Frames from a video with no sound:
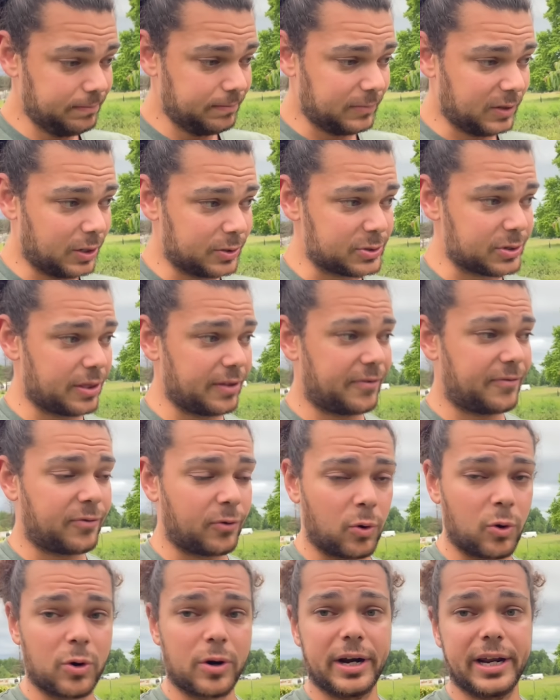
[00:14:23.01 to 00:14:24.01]
Those are the
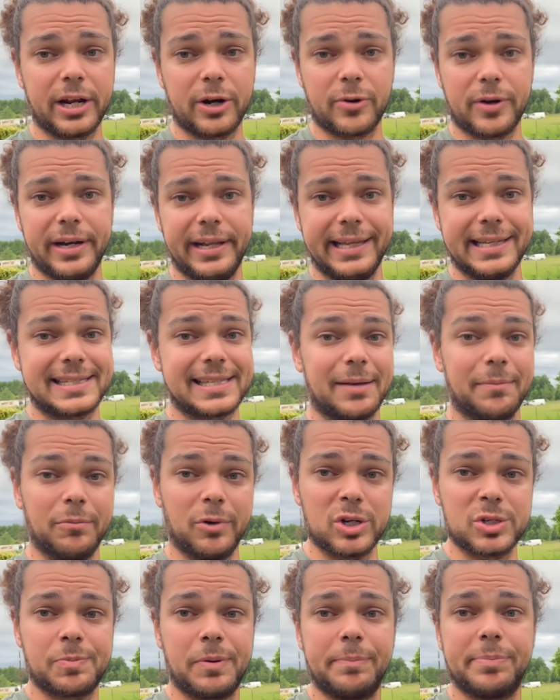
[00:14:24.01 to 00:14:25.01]
4 ingredients that
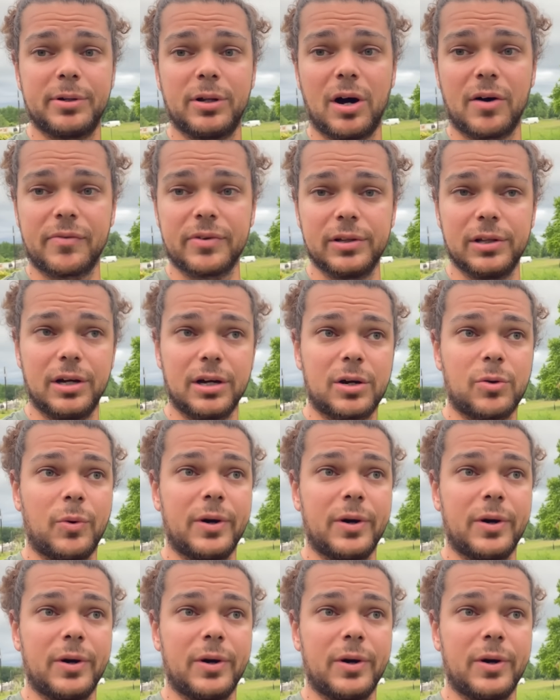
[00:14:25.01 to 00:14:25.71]
most people overlook